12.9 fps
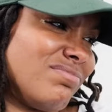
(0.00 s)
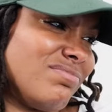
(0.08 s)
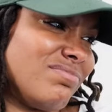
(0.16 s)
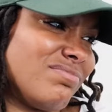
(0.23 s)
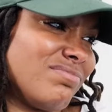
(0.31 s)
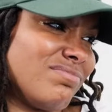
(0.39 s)

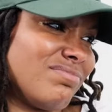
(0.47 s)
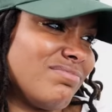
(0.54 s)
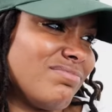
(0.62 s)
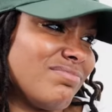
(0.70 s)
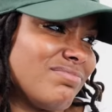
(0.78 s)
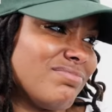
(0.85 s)
Mm-mm.
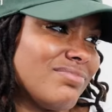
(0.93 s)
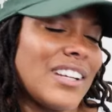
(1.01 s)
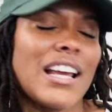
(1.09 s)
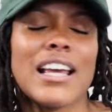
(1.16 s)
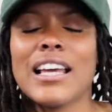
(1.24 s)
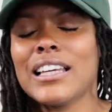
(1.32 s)

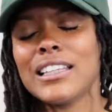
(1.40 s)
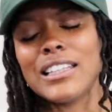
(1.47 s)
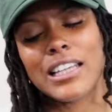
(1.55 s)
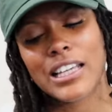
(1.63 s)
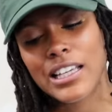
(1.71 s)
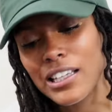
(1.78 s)

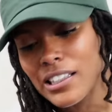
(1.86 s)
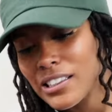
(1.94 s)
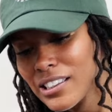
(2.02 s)
Yeah.